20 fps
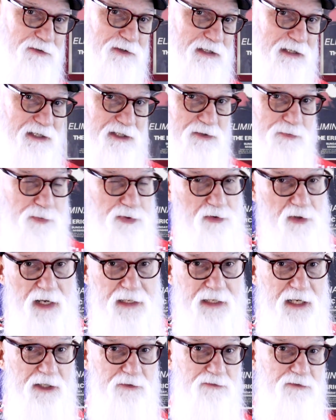these
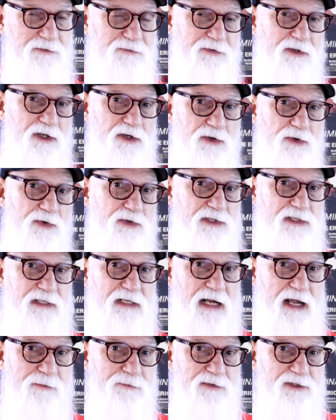product reviews
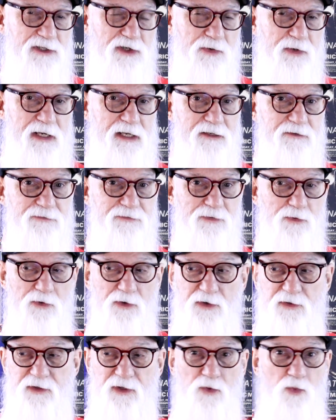that I'm doing
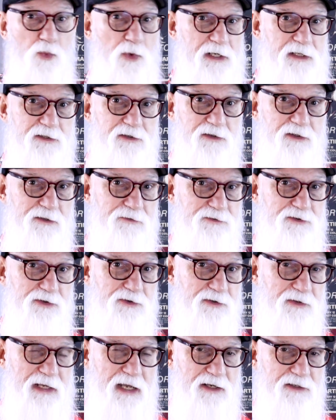for the winter of
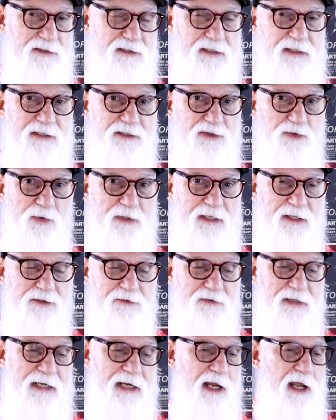
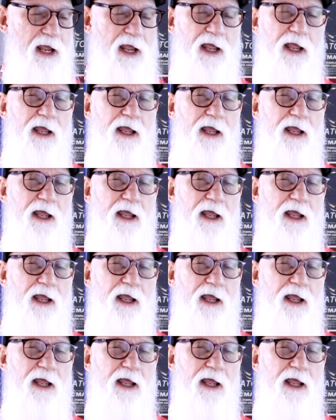2023